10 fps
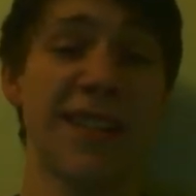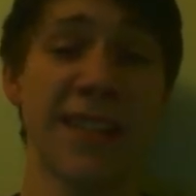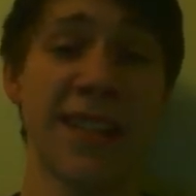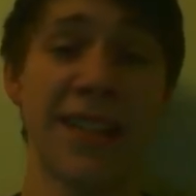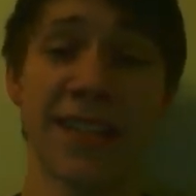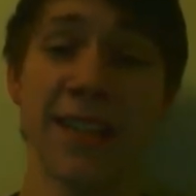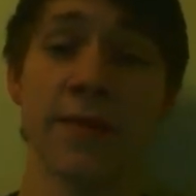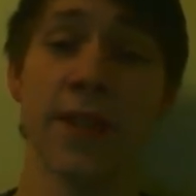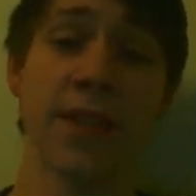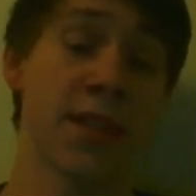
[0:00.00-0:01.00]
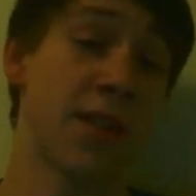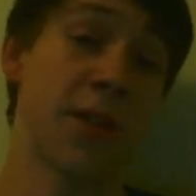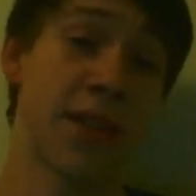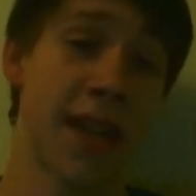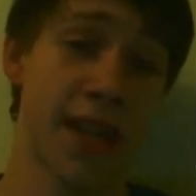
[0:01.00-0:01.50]
adhere to the conventions
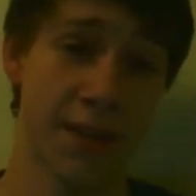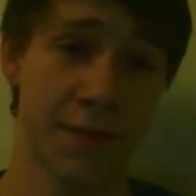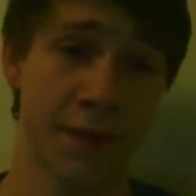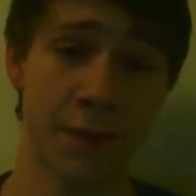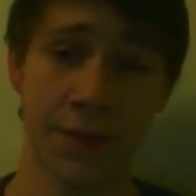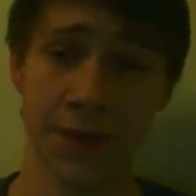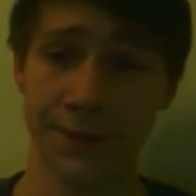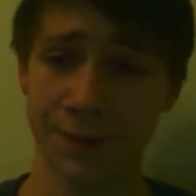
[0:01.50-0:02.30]
used in action films.